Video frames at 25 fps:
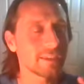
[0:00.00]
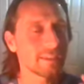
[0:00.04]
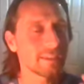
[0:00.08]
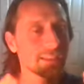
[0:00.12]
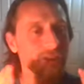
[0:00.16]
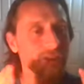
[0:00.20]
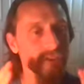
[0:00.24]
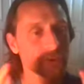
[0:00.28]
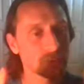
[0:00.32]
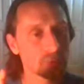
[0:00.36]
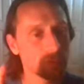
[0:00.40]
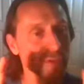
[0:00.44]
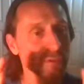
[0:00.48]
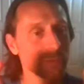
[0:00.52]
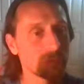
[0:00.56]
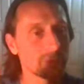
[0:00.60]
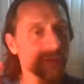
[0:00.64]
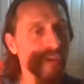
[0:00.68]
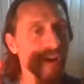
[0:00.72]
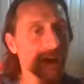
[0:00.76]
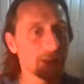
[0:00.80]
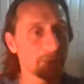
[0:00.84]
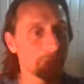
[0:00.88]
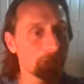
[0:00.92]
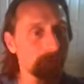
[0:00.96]
This is where we've
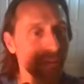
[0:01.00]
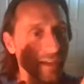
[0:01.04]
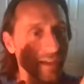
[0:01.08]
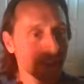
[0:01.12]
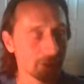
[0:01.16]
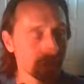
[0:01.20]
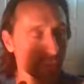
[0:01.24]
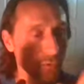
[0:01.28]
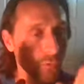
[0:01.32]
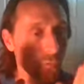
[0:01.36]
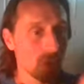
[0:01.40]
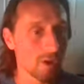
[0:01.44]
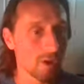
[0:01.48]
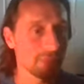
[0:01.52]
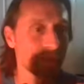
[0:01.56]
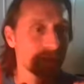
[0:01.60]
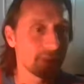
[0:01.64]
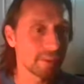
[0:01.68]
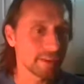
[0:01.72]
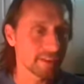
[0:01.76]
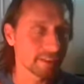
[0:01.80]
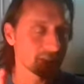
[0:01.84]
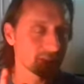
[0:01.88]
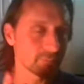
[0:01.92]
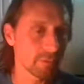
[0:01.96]
got to pick the one
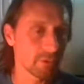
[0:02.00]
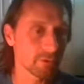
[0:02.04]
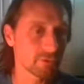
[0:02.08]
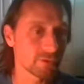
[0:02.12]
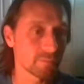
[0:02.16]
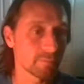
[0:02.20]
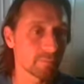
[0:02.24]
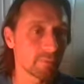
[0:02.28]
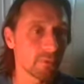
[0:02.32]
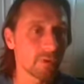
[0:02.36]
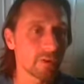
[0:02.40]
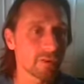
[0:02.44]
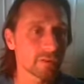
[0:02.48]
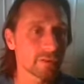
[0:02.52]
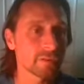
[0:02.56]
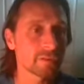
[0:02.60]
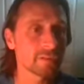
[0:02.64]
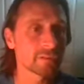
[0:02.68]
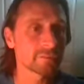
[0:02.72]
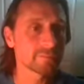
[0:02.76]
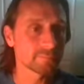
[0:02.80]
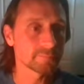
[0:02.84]
thing that's most important